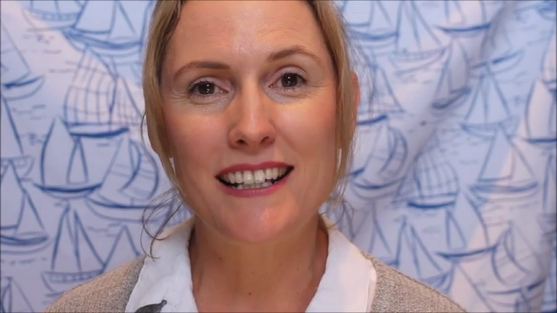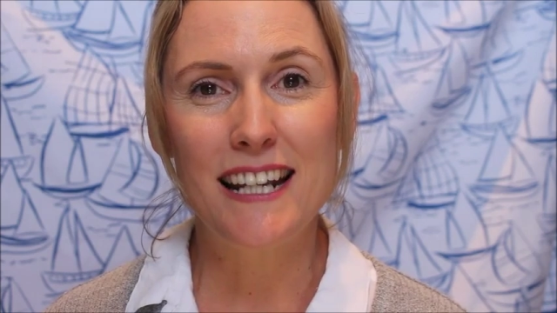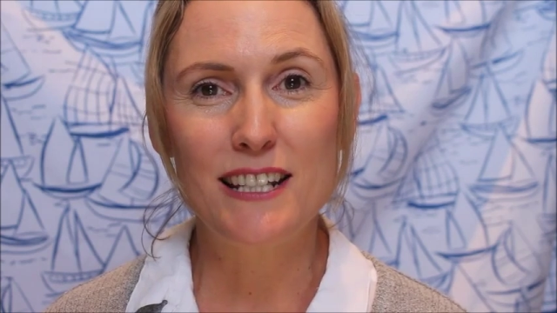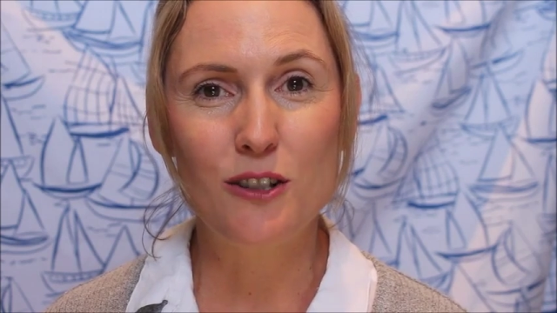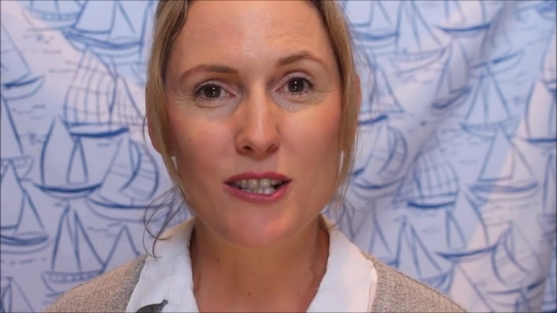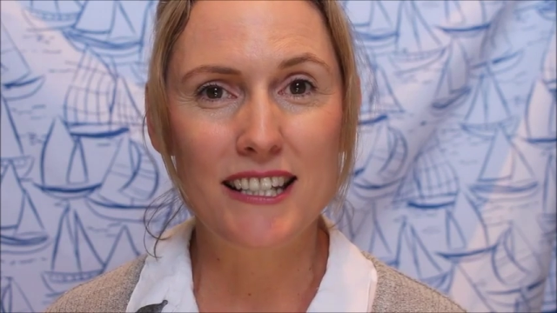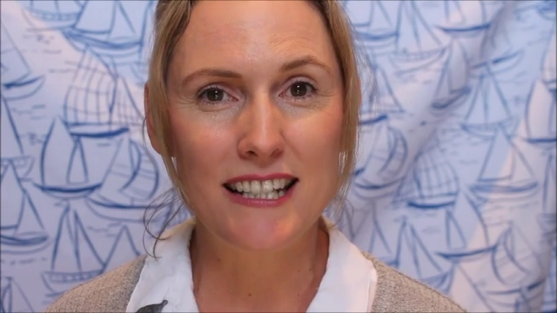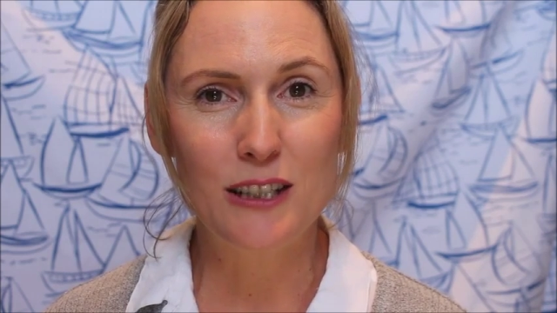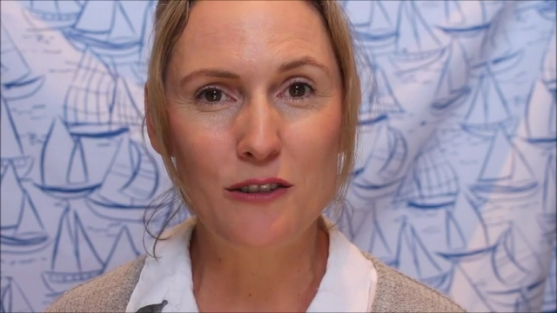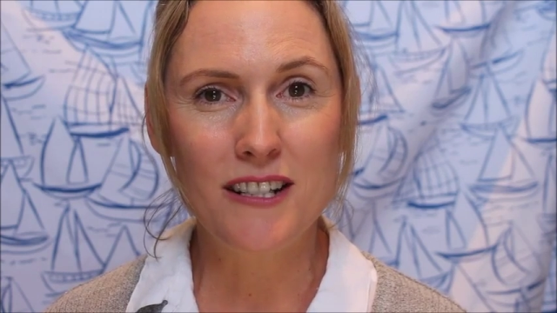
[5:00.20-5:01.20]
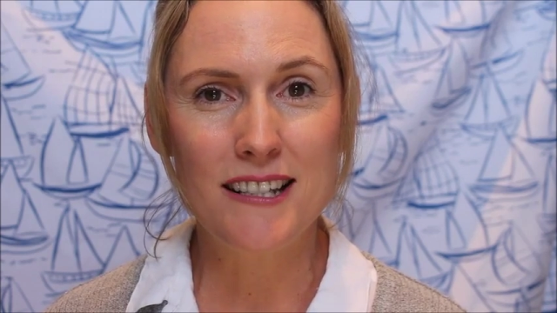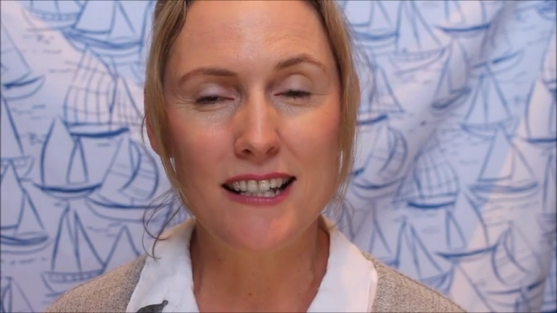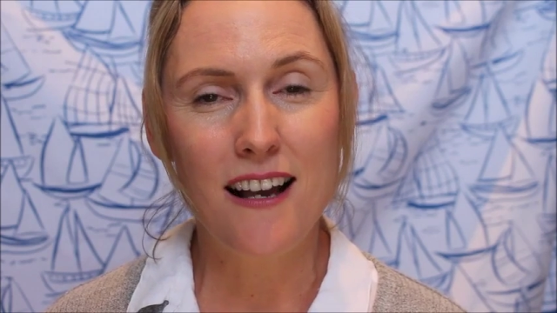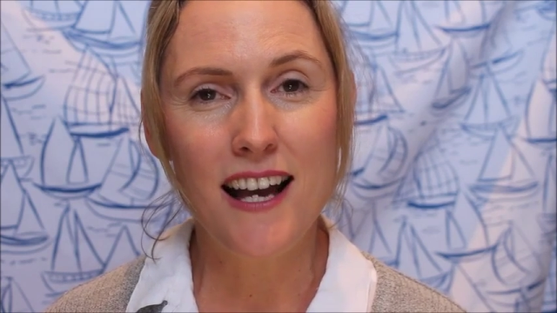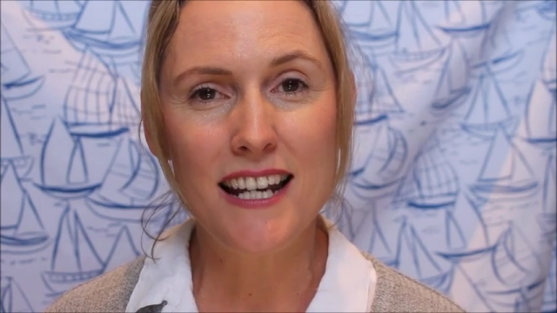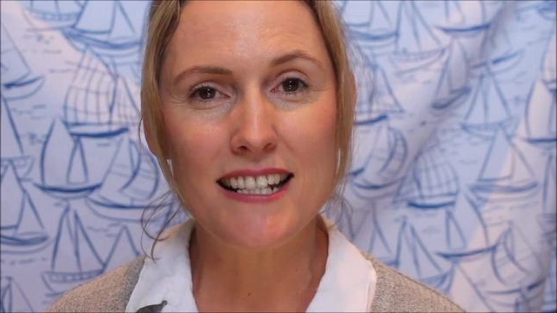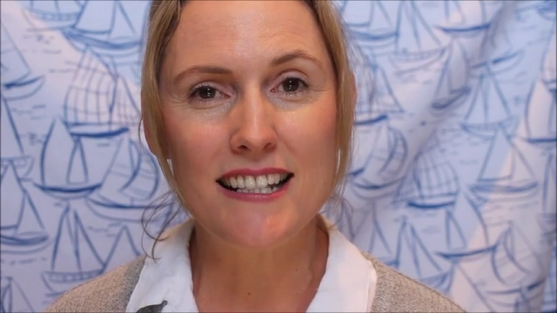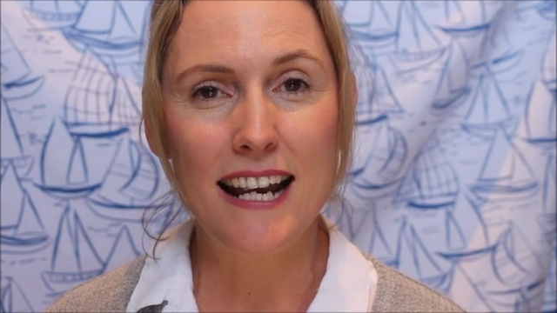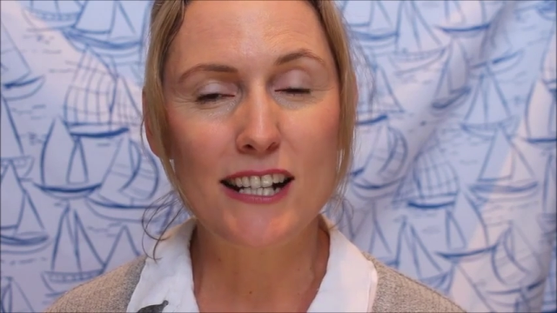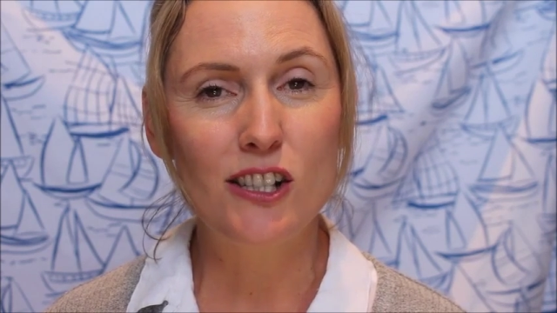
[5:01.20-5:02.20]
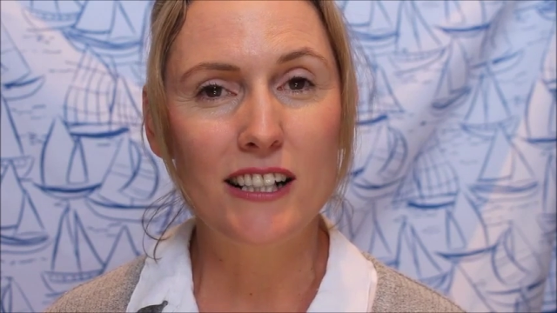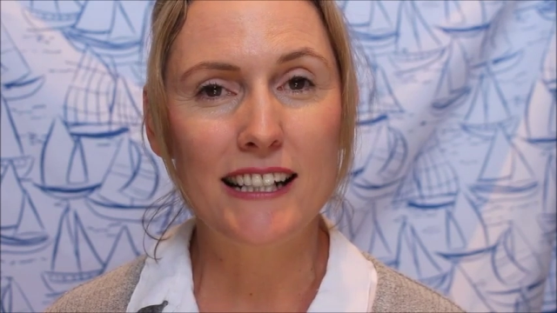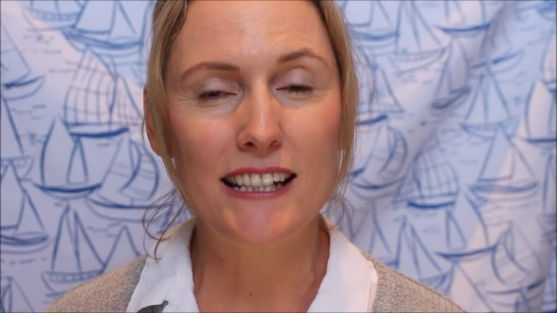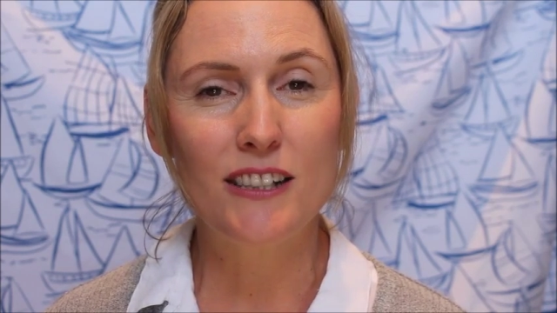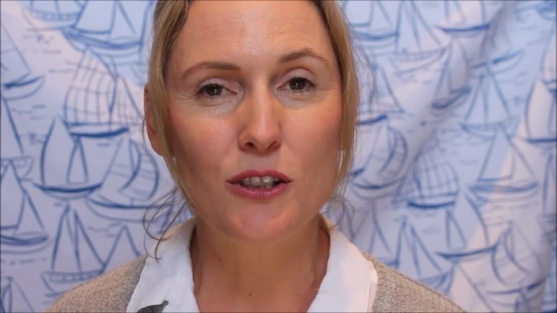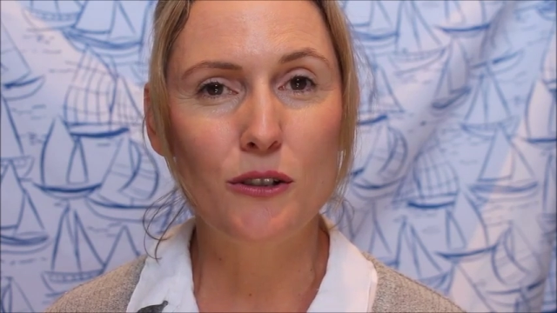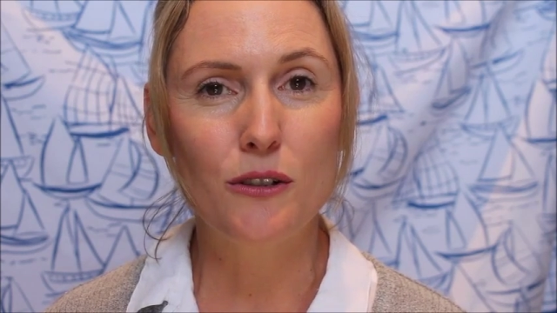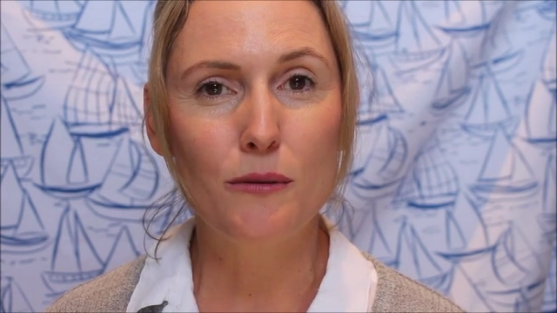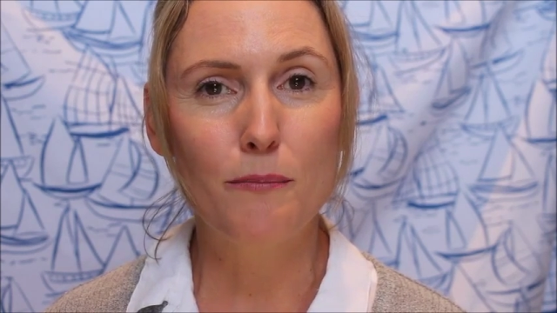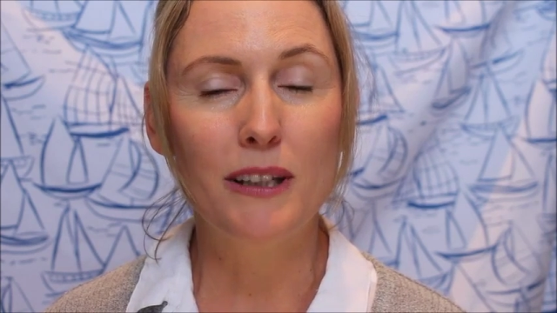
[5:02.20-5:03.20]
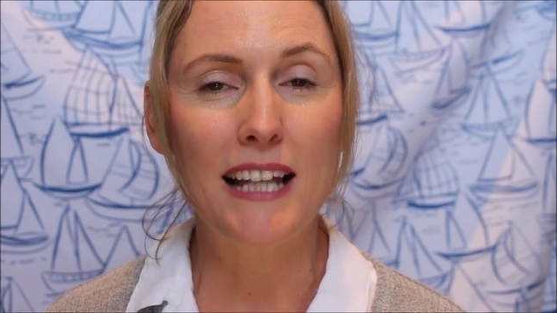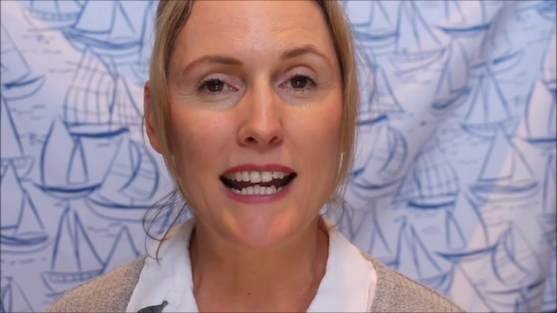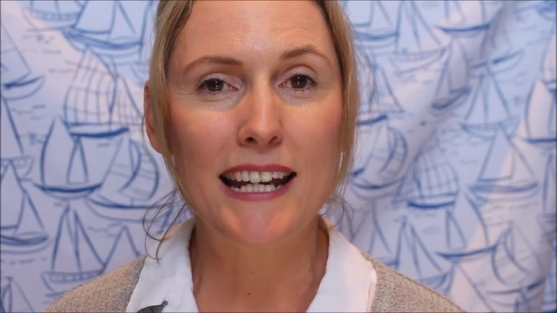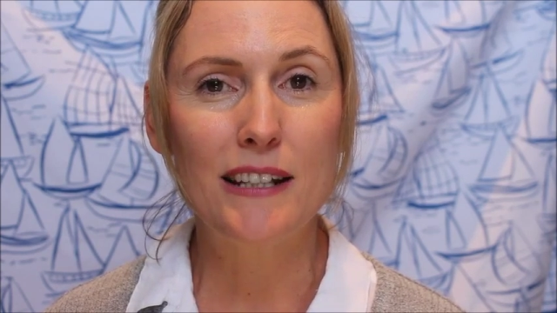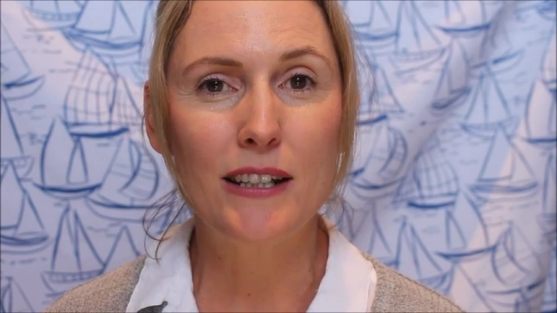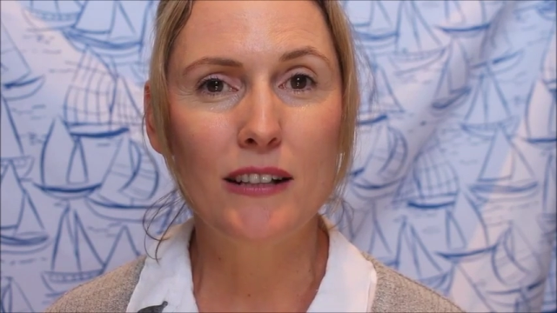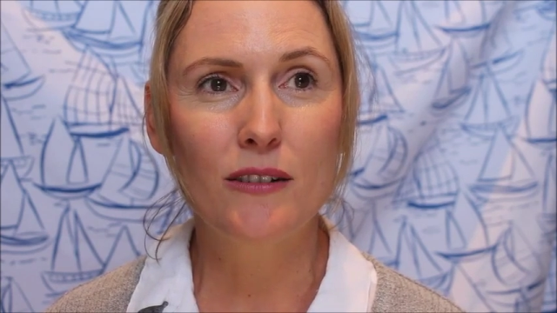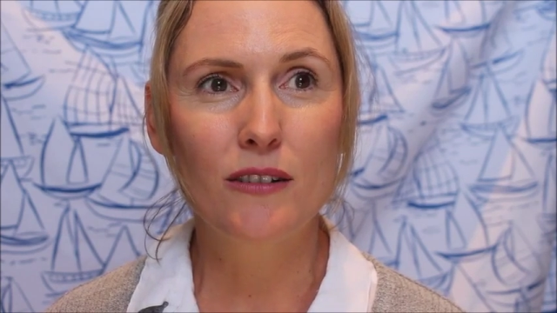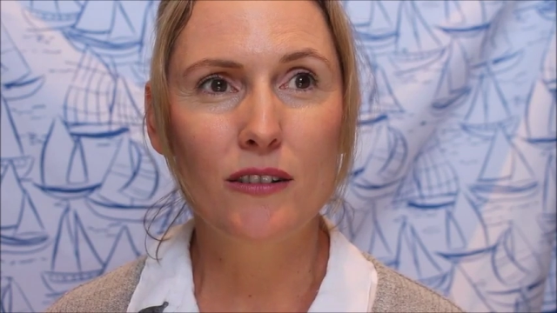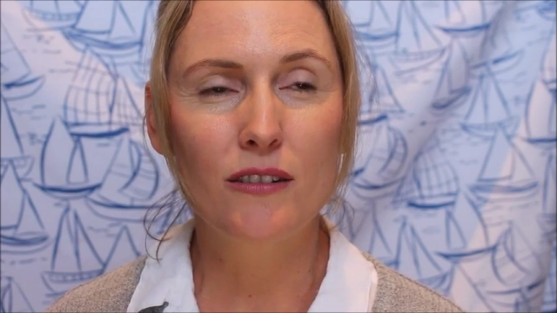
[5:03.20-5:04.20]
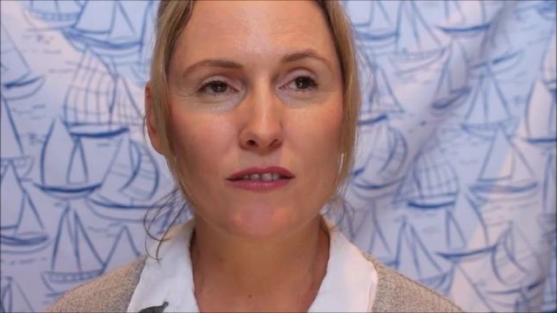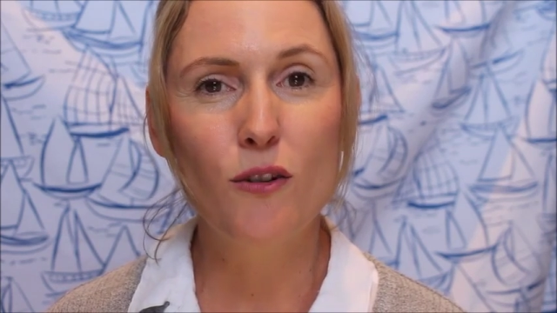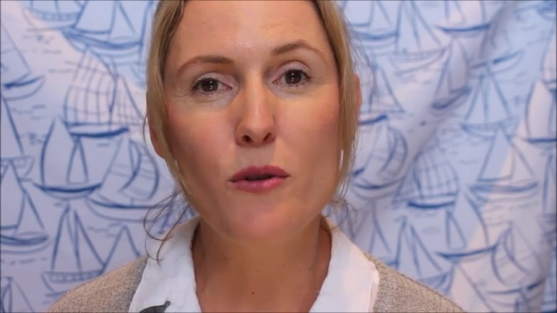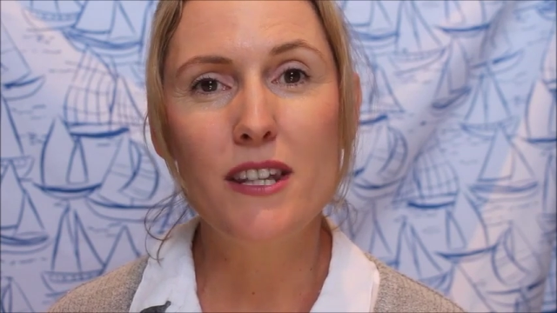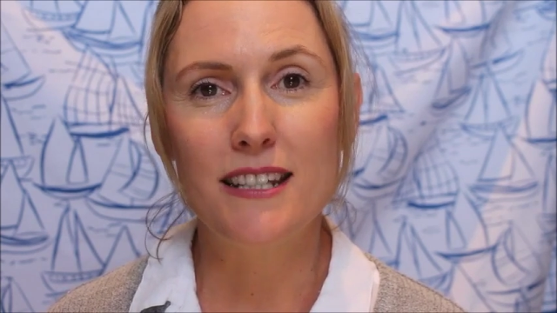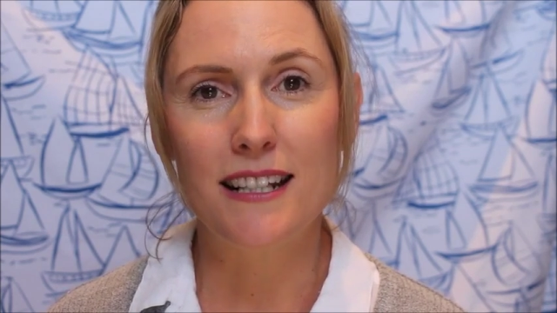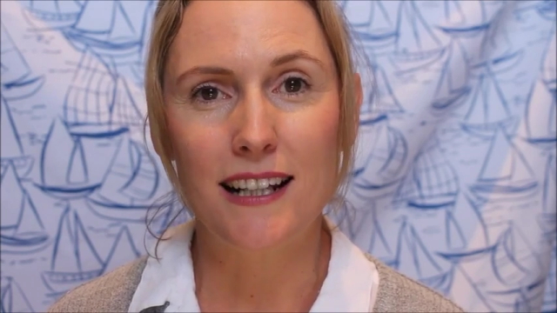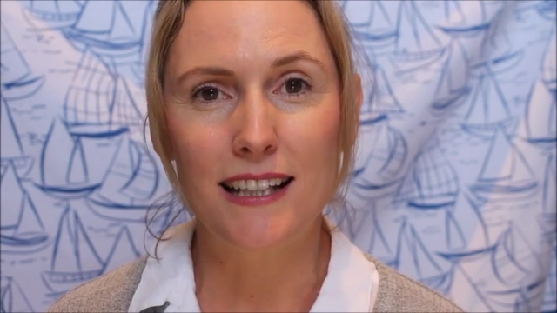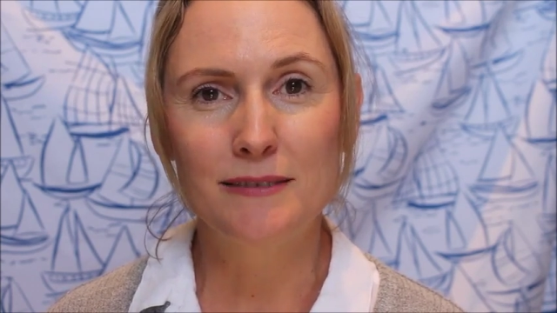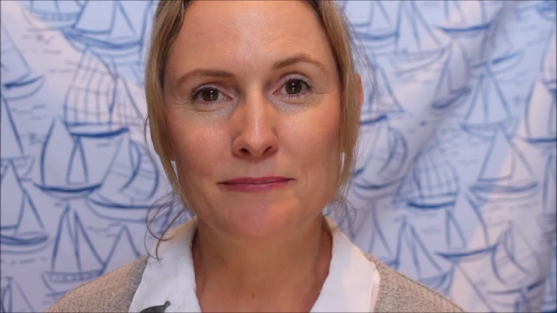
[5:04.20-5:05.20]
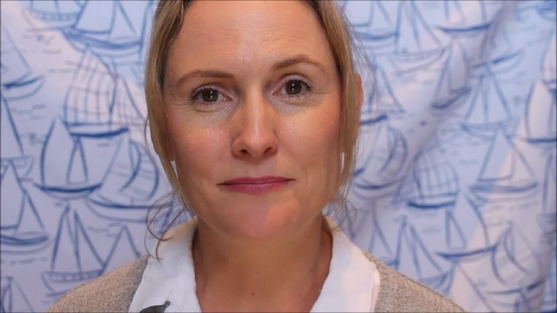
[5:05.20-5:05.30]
to get your dealer on side is actually you play for the dealer.